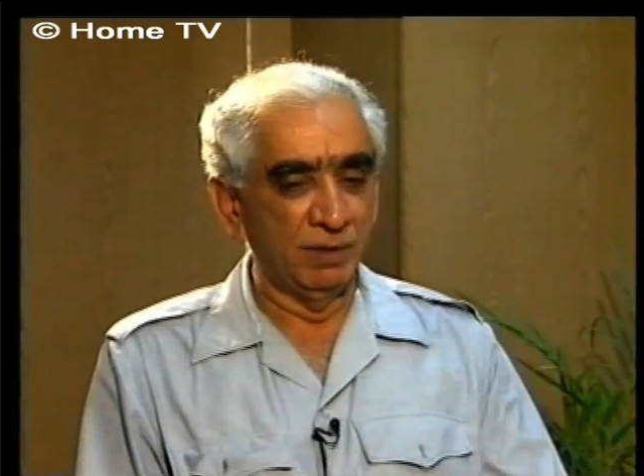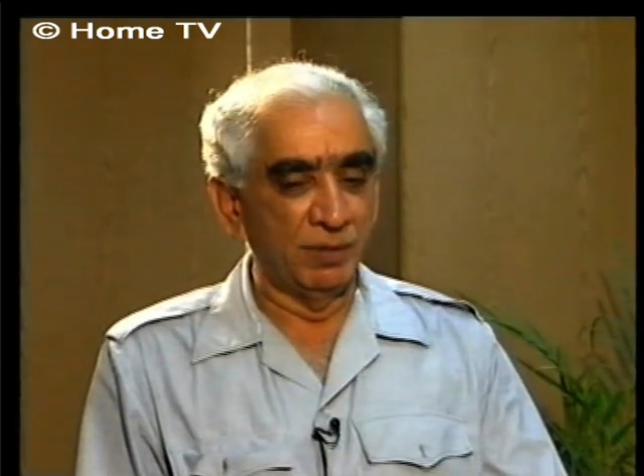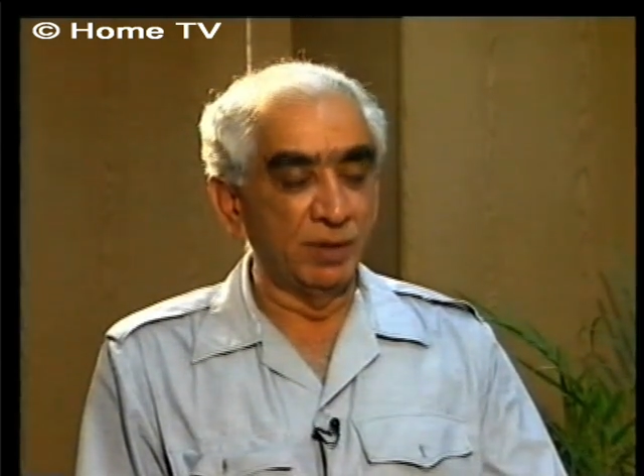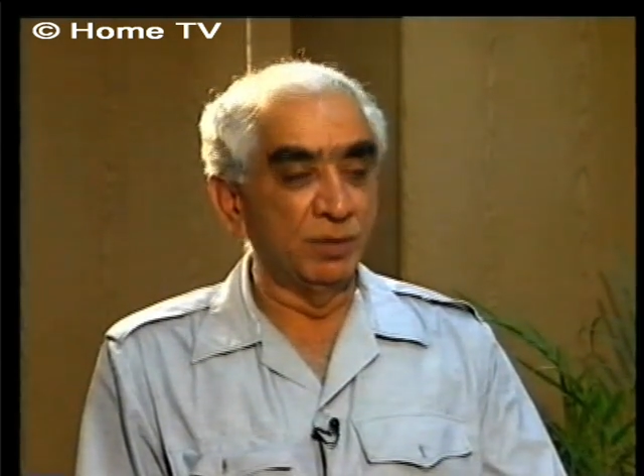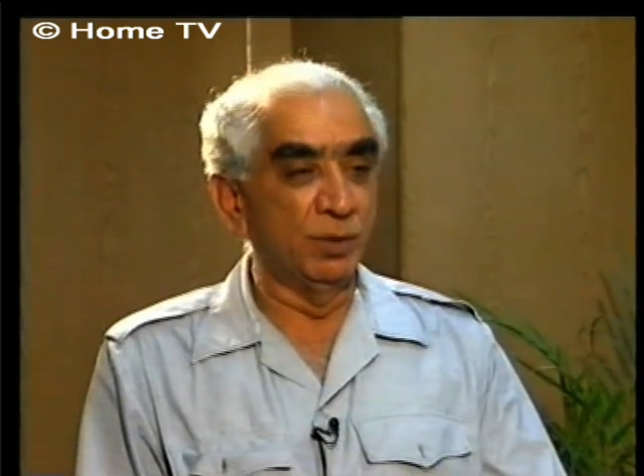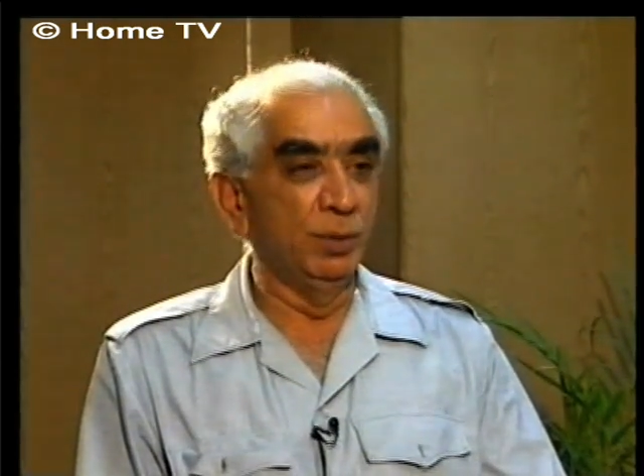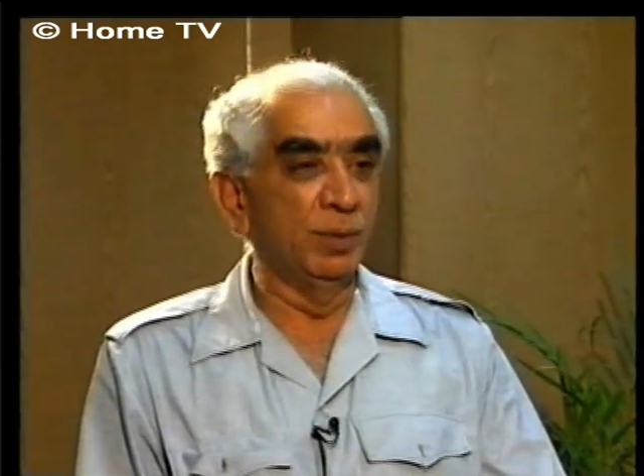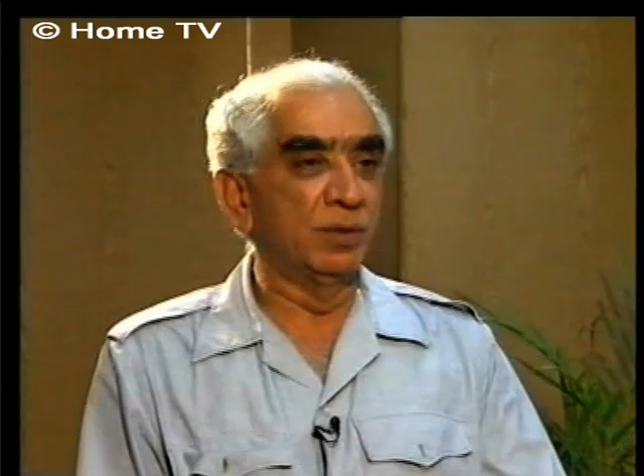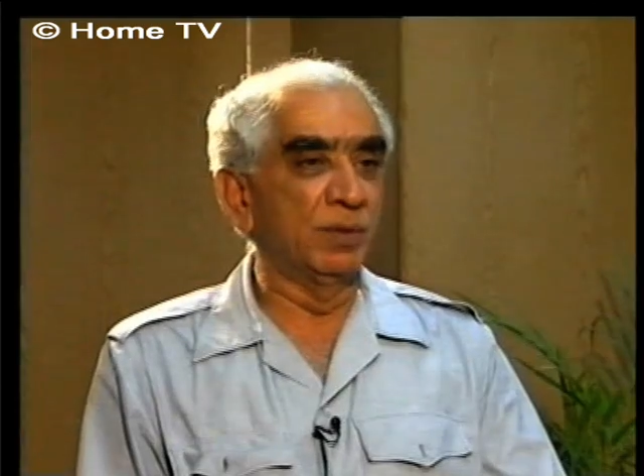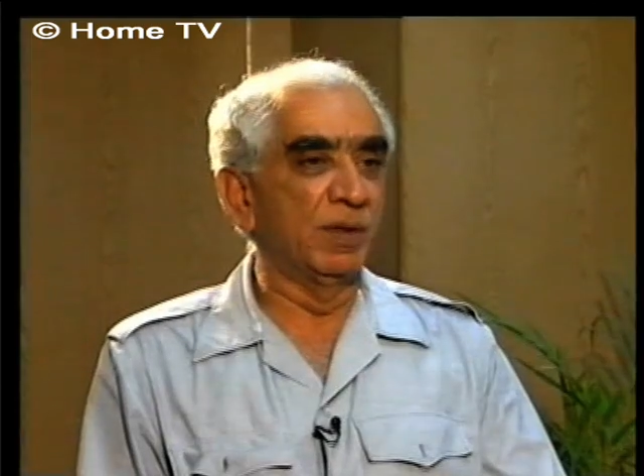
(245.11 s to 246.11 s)

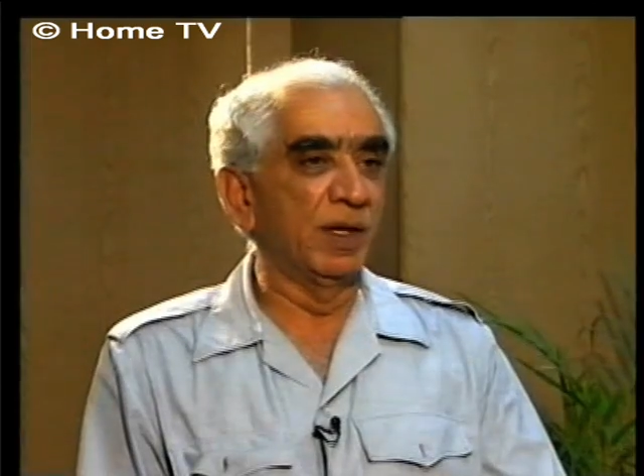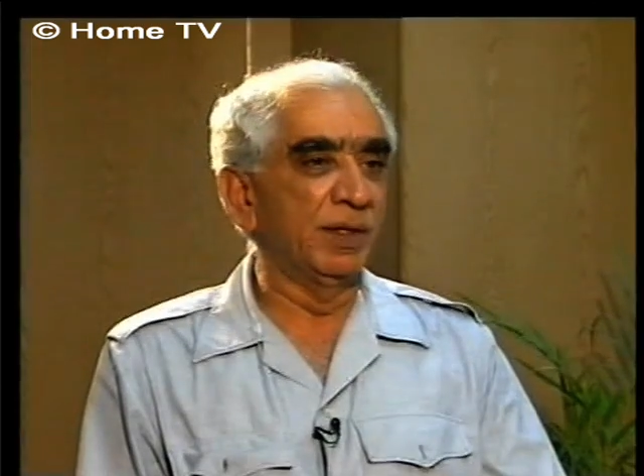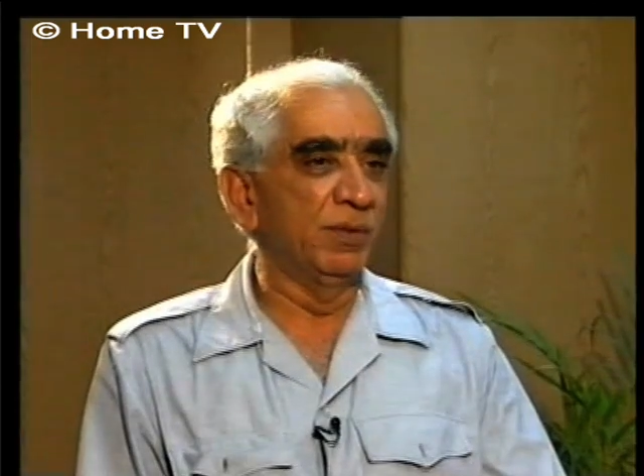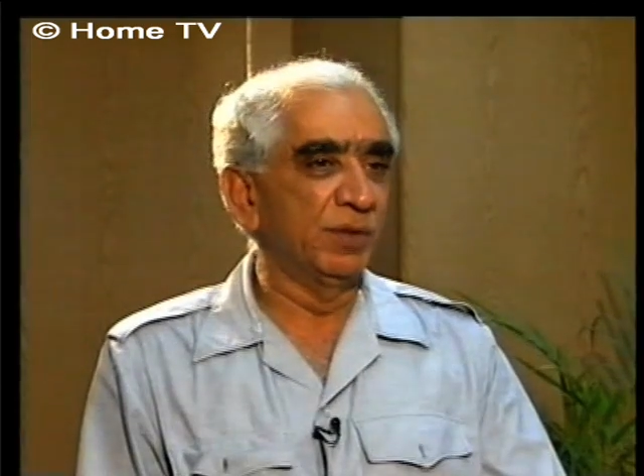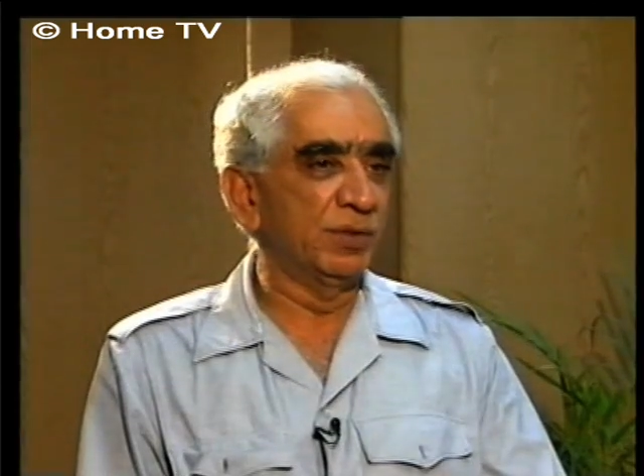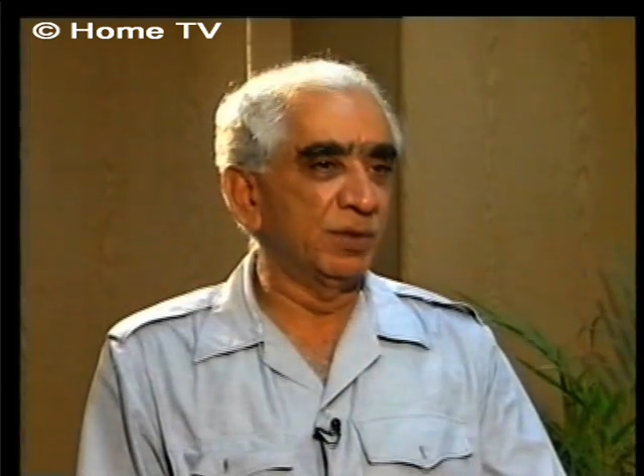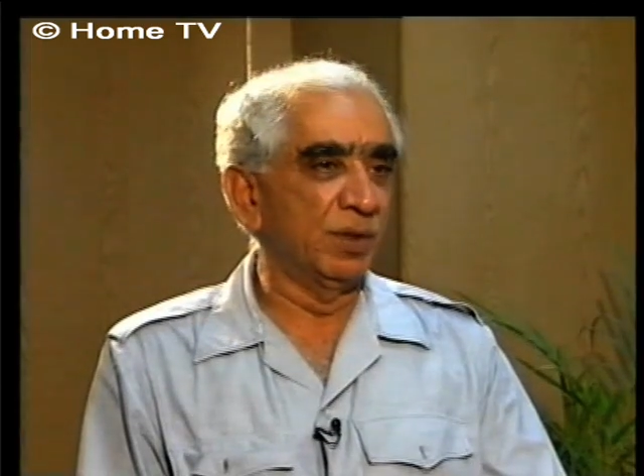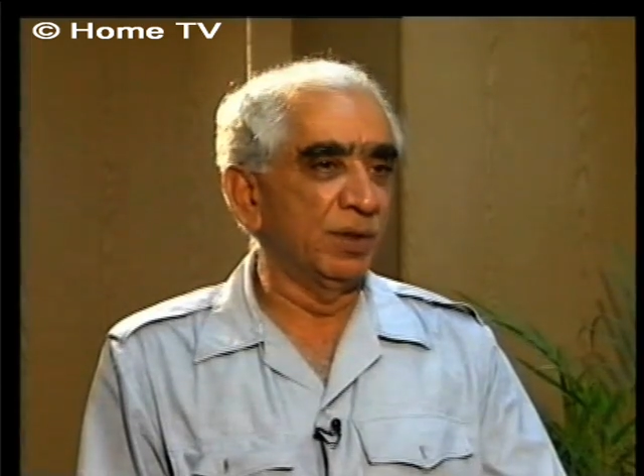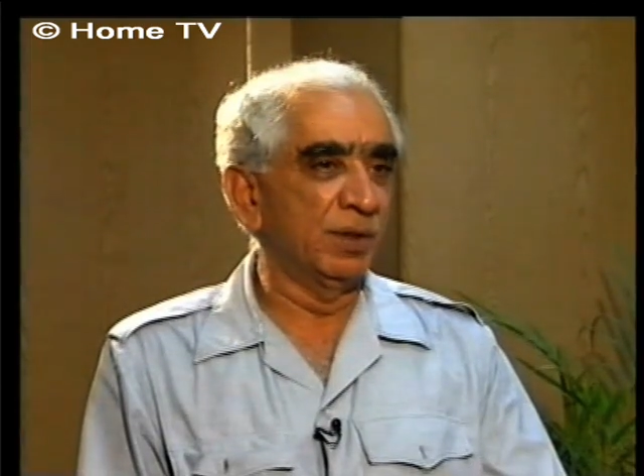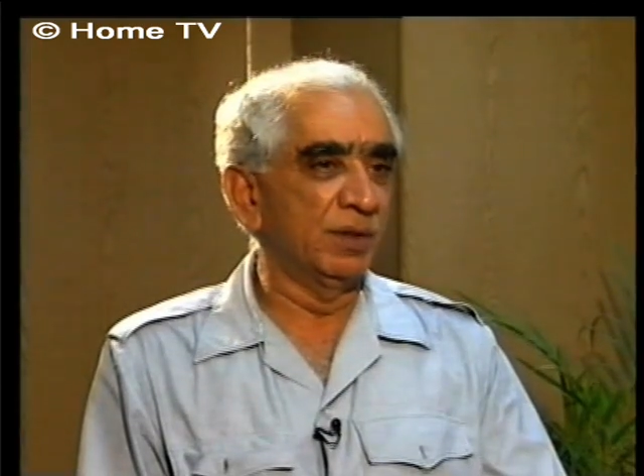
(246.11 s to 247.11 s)
Vancouver to
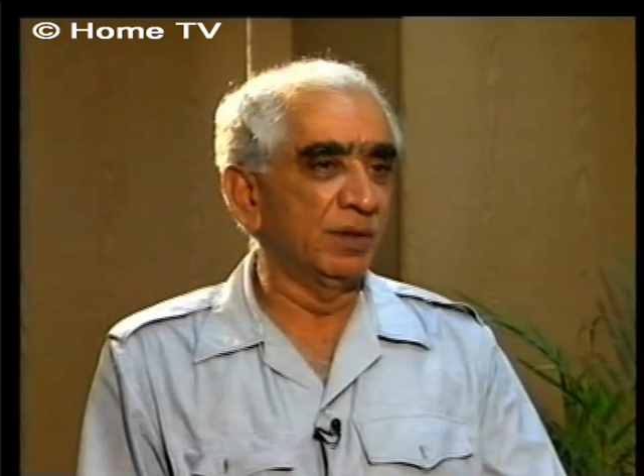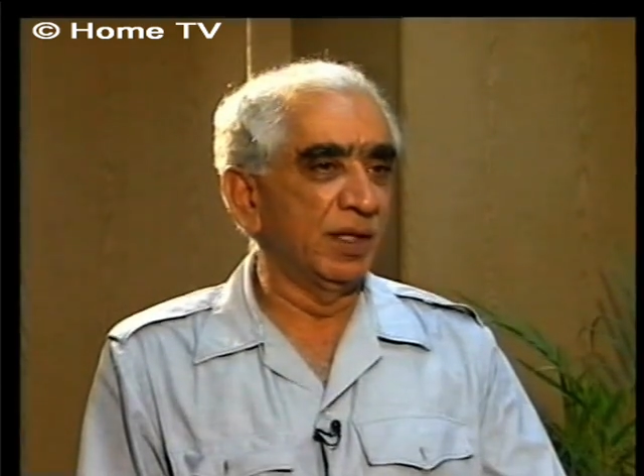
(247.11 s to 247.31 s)
Vladivostok,